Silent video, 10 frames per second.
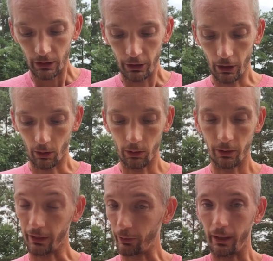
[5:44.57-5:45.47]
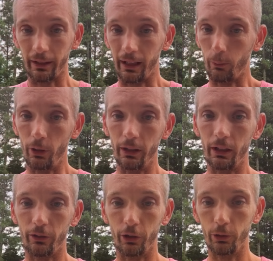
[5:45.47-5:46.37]
you know, that's how I did 1
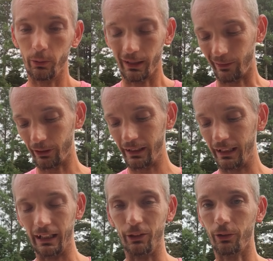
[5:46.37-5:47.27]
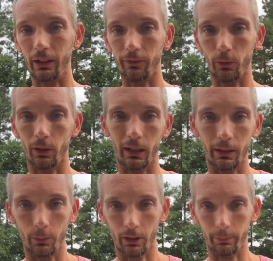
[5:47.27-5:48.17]
and 2. I really didn't get in 3 and 4. I
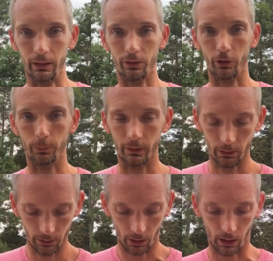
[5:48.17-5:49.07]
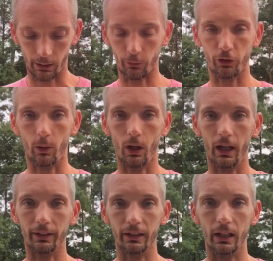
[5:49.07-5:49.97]
didn't want to be stupid. It was so
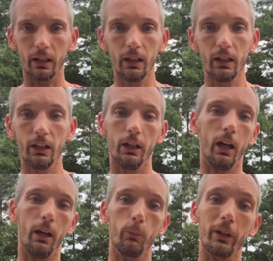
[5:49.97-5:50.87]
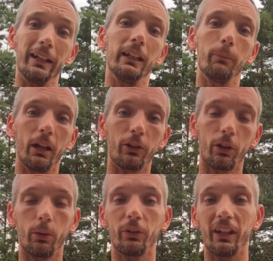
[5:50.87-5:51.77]
hot today. What I did make
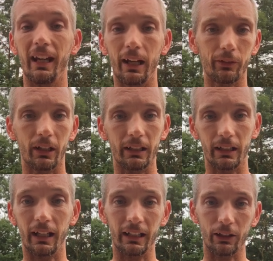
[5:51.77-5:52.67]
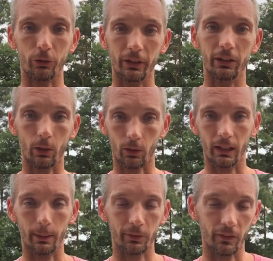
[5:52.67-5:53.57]
sure was that after I did 3 total
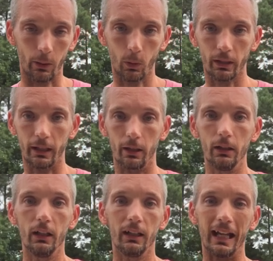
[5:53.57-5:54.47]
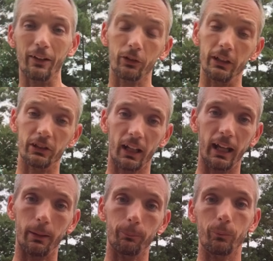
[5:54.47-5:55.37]
laps of that workout. After each
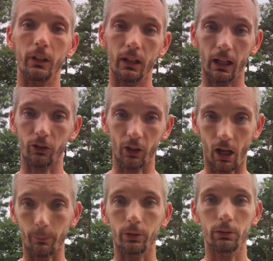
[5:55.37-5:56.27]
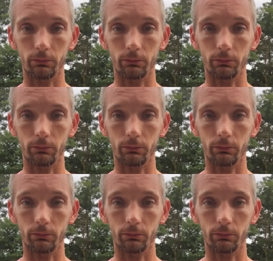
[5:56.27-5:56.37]
lap, I stopped,